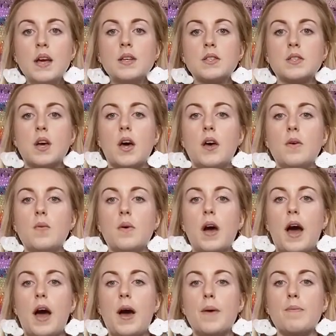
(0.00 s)
So
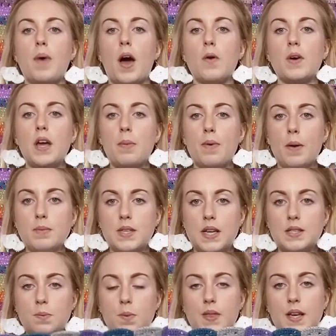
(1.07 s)
um, I will keep you
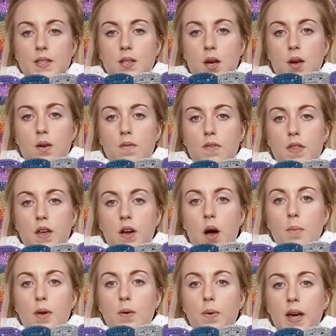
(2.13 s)
updated with this over the
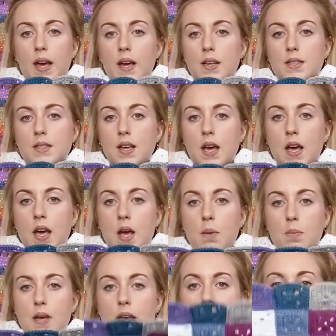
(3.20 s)
coming weeks.
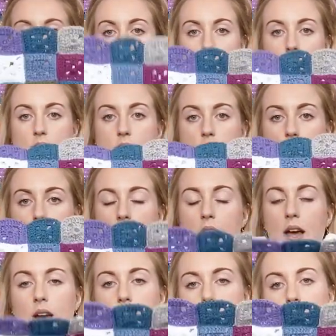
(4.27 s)
But yeah, this is great and